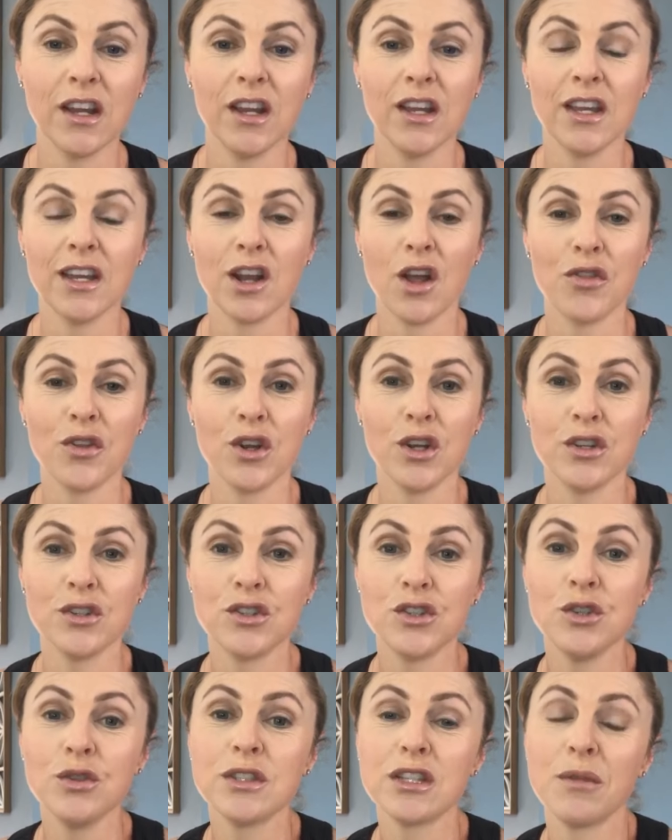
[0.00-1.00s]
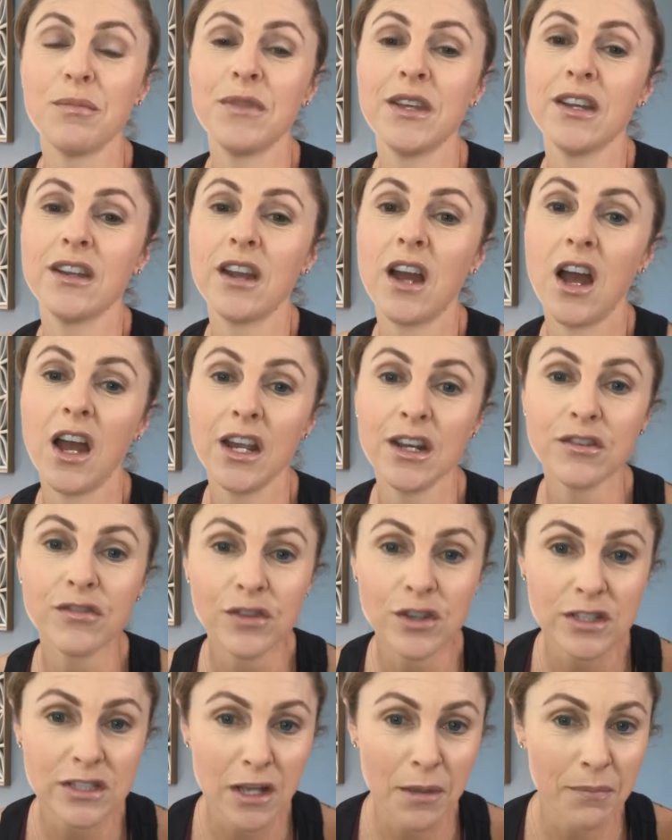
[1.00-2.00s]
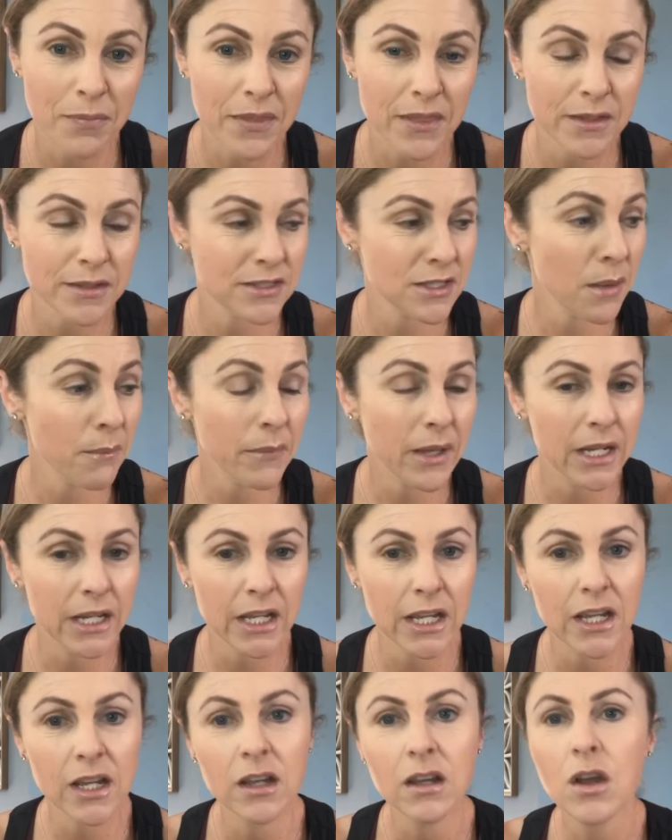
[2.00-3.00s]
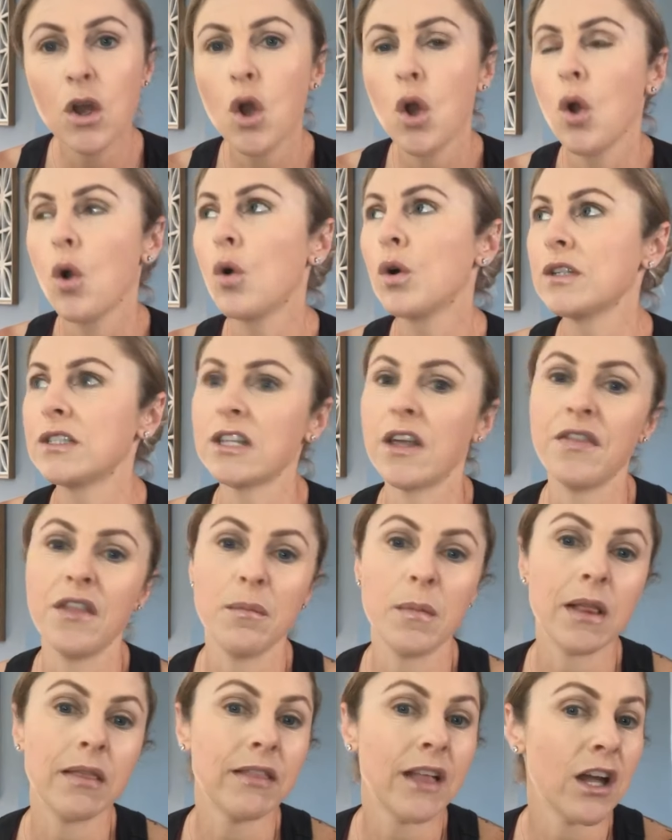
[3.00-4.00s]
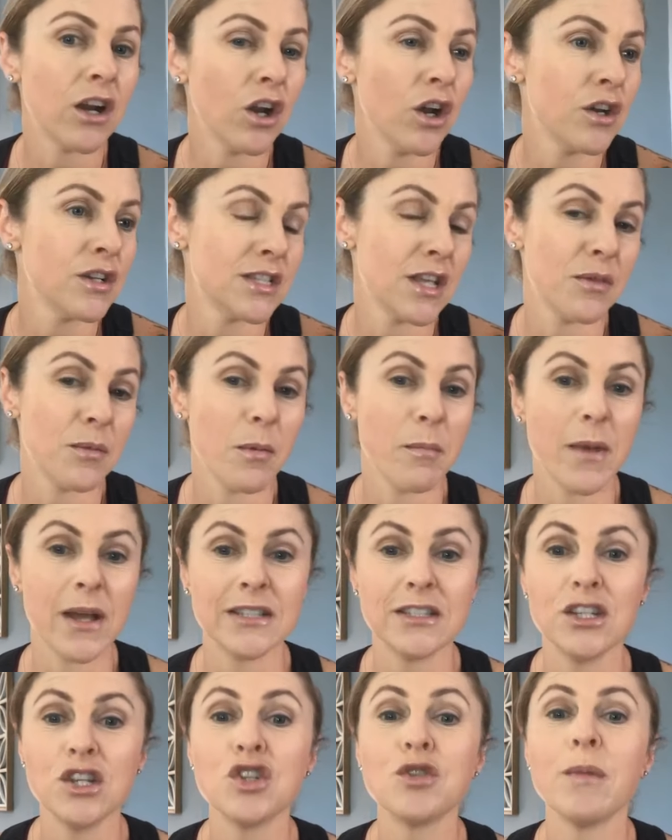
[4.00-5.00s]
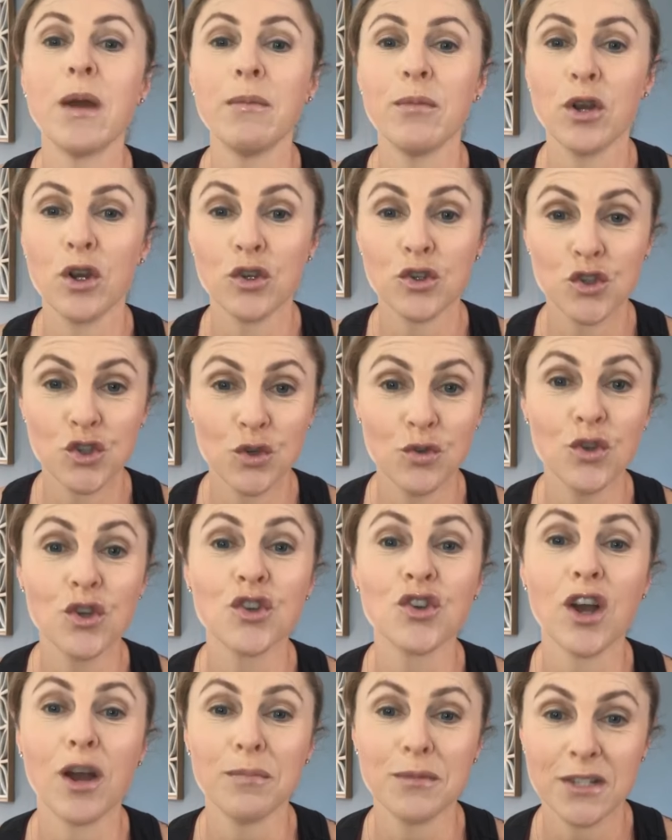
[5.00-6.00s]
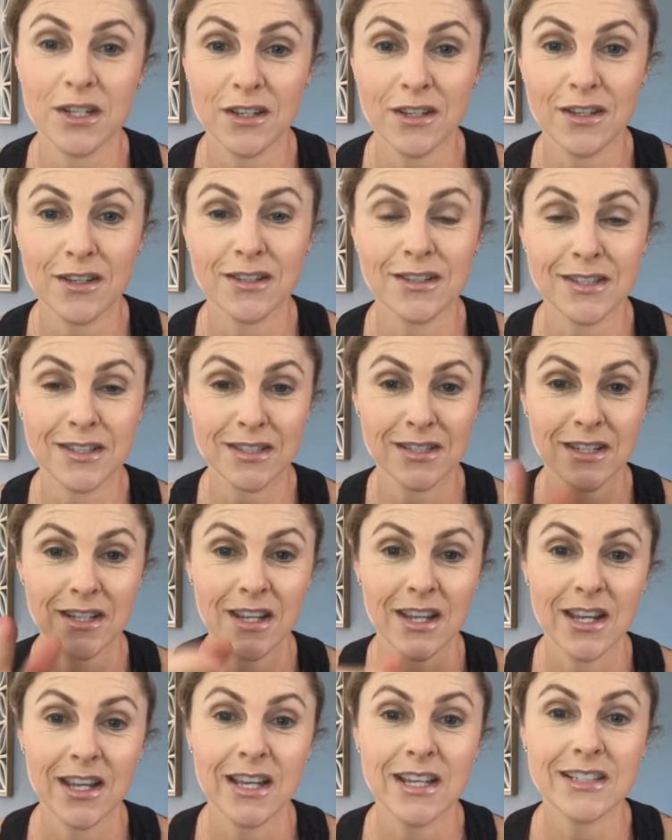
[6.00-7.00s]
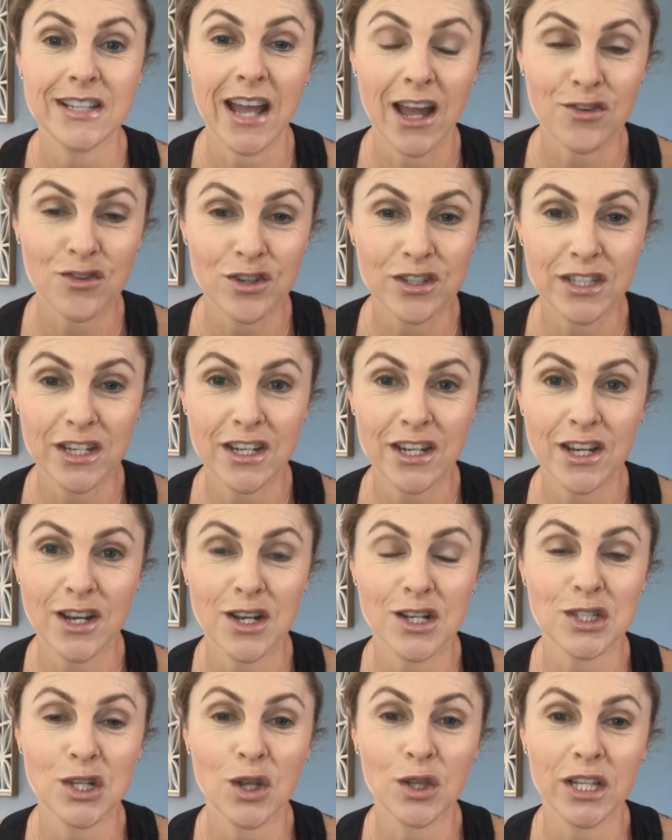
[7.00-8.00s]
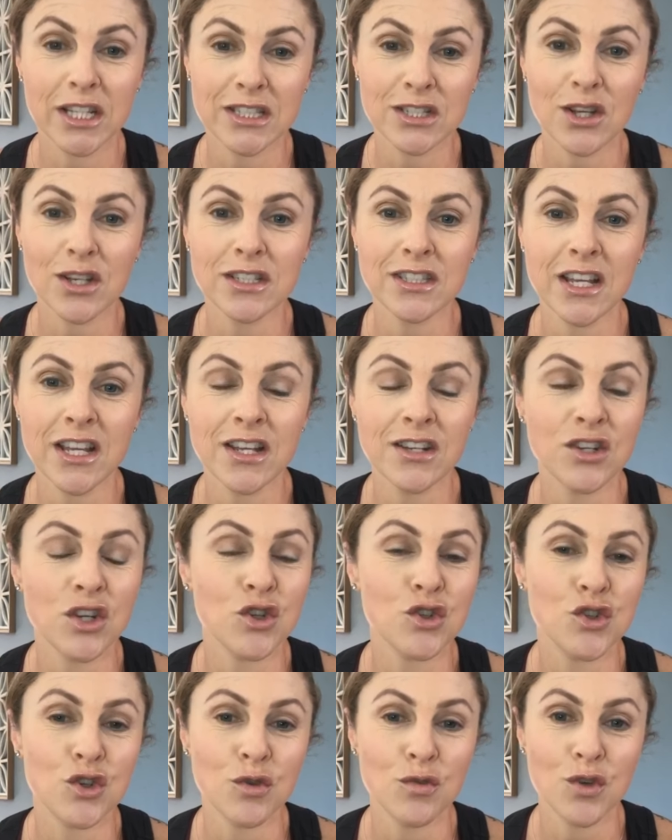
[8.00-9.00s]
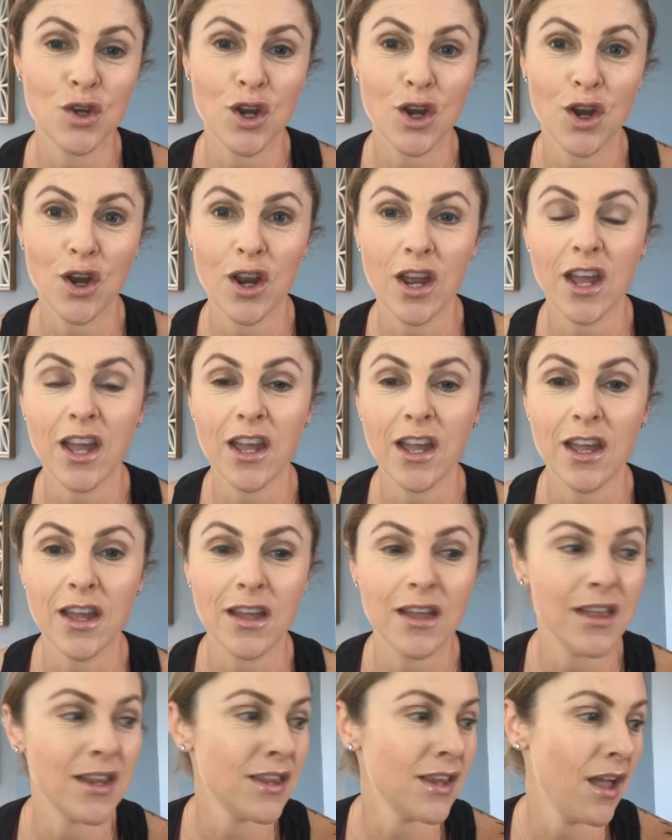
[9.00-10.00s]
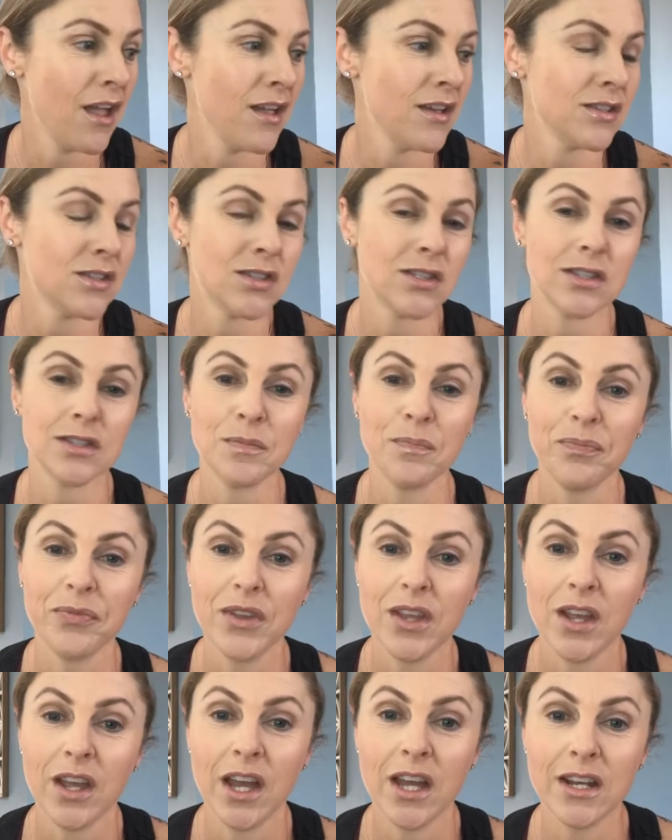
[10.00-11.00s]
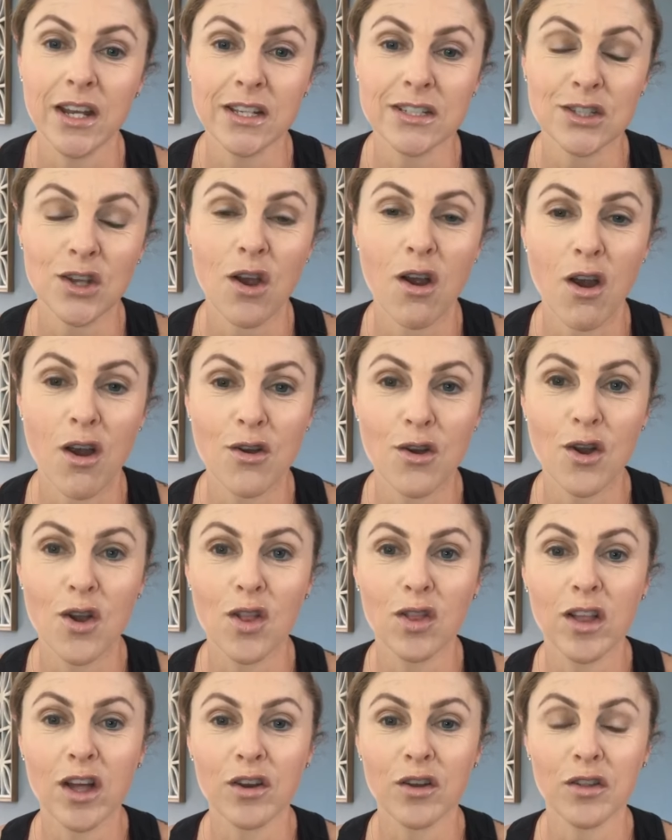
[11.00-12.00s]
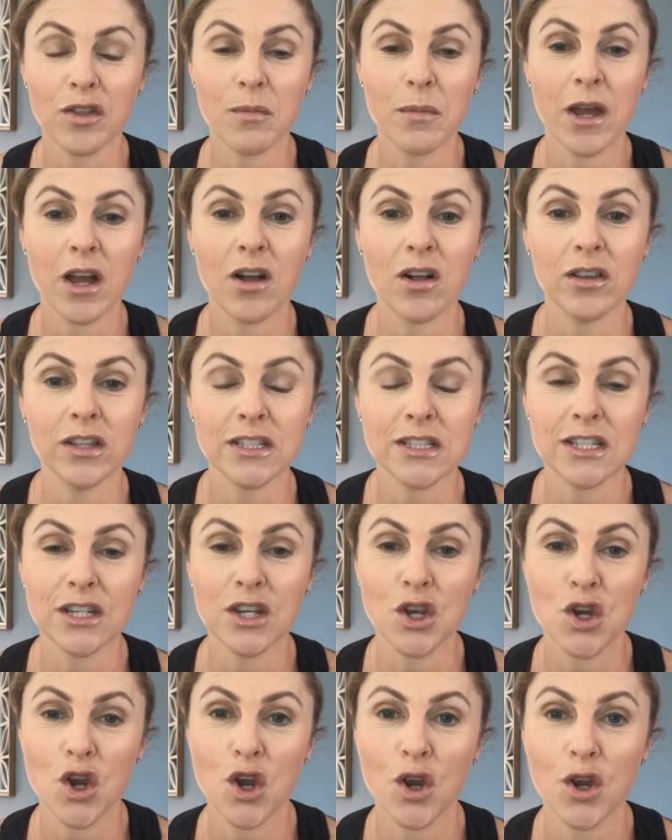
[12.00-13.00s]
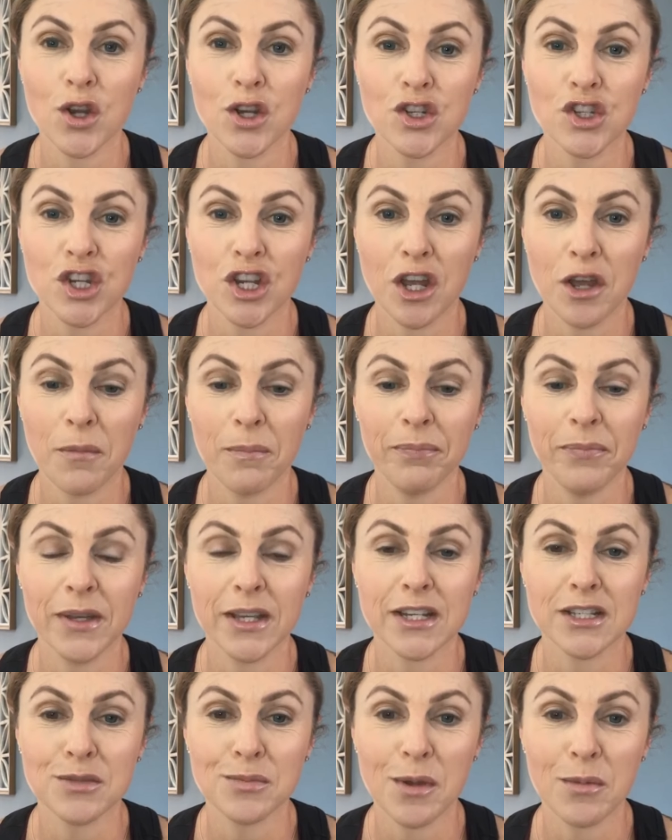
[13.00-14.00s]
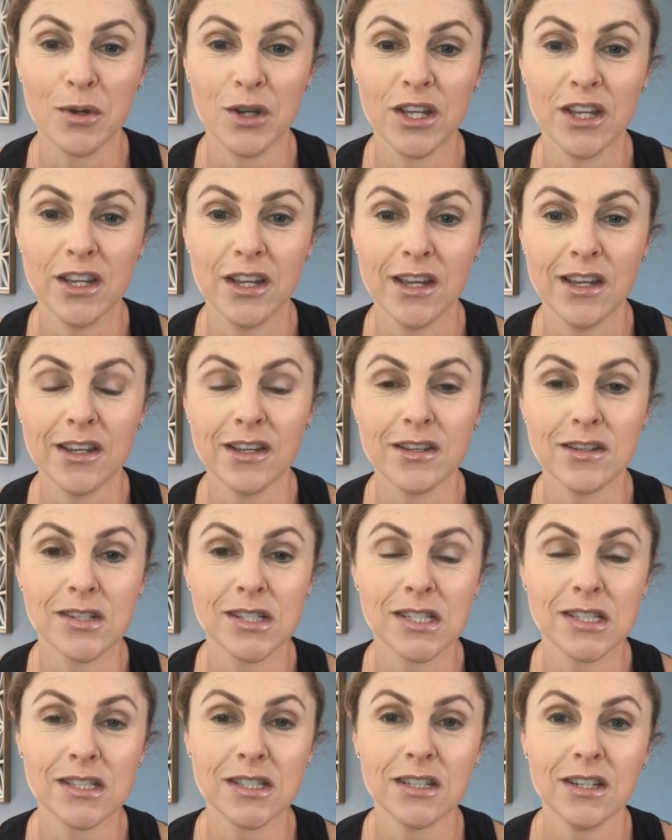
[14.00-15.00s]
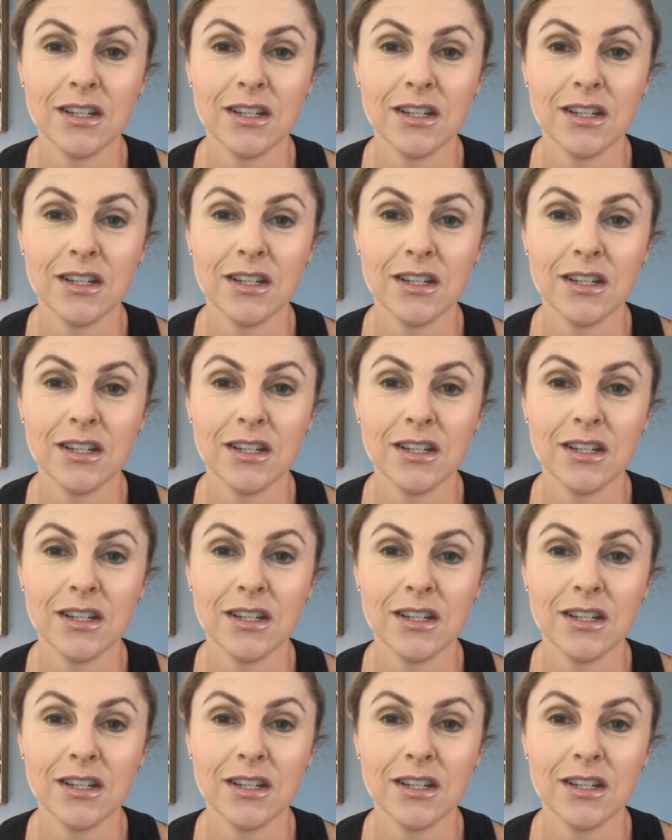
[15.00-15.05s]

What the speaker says: Get out there and do something kind for somebody, or send them a letter, or send them a message. Remember, Junior dropped his address in here. So let's all send Junior a nice card or letter in the mail. Let's encourage him, because remember, he is,